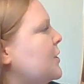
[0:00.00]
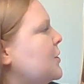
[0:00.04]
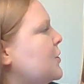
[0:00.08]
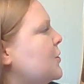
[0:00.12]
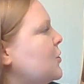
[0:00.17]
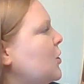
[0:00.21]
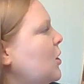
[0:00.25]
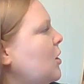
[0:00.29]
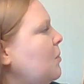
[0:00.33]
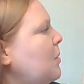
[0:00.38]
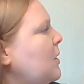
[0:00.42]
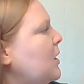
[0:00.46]

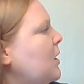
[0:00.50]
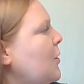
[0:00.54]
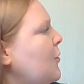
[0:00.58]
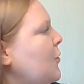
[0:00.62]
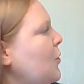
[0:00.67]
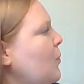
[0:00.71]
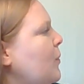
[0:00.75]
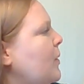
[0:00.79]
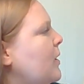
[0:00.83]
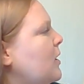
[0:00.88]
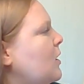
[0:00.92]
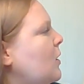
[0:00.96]
stood below
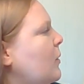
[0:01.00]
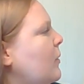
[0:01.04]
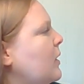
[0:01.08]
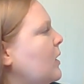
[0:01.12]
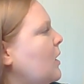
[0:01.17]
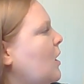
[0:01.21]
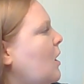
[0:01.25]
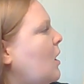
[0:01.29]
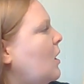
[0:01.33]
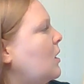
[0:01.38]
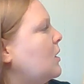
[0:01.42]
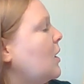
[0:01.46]
the window and
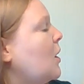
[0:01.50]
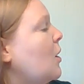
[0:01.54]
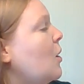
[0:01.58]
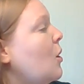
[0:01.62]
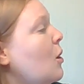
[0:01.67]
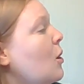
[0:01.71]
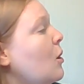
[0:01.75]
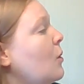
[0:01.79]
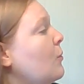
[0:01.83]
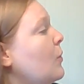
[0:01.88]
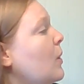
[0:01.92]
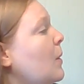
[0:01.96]
called,
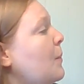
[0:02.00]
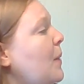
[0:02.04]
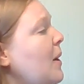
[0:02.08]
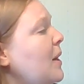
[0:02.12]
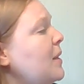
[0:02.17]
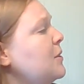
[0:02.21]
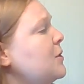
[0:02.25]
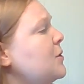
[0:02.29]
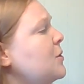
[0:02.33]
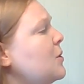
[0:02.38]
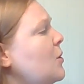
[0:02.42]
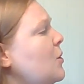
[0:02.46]

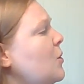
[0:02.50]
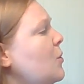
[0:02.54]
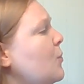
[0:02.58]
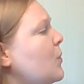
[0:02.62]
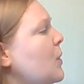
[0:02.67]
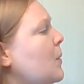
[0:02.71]
"Rapunzel,